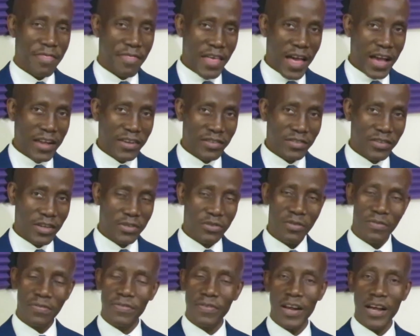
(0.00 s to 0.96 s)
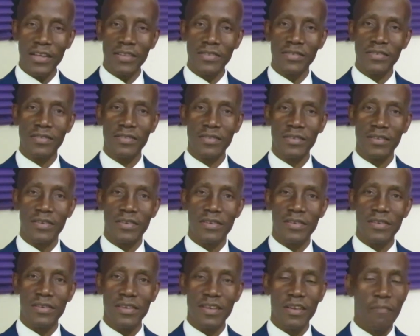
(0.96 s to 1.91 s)
Thanks to Franz,
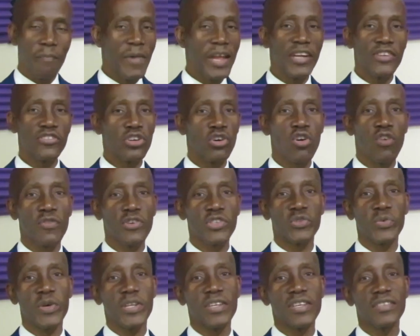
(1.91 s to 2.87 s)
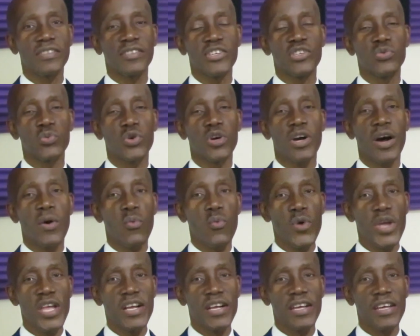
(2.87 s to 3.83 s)
many Jehovah's Witnesses were
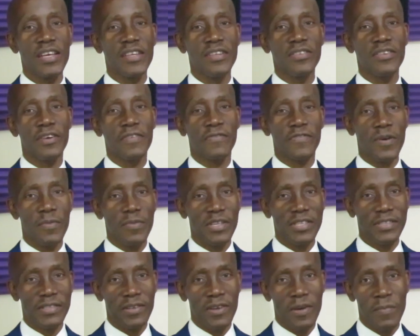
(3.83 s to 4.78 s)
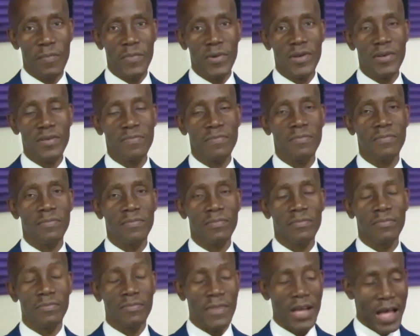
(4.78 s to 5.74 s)
awakened from the slumber
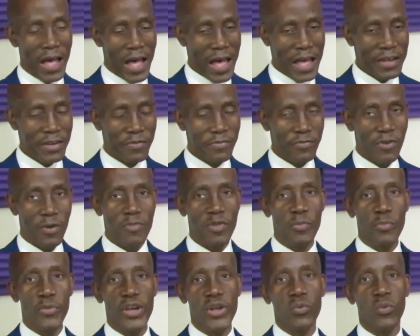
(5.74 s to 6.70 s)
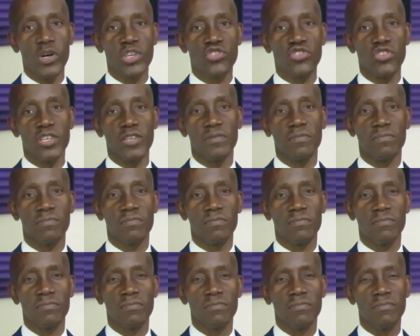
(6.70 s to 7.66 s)
and from the brainwashing.
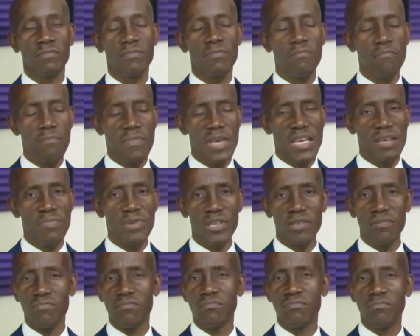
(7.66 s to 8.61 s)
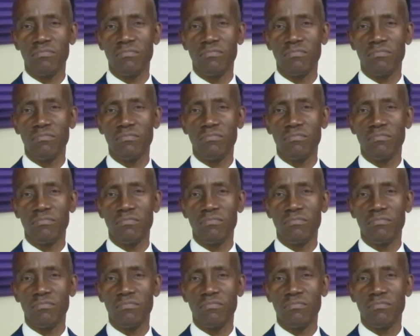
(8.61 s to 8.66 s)
Maybe,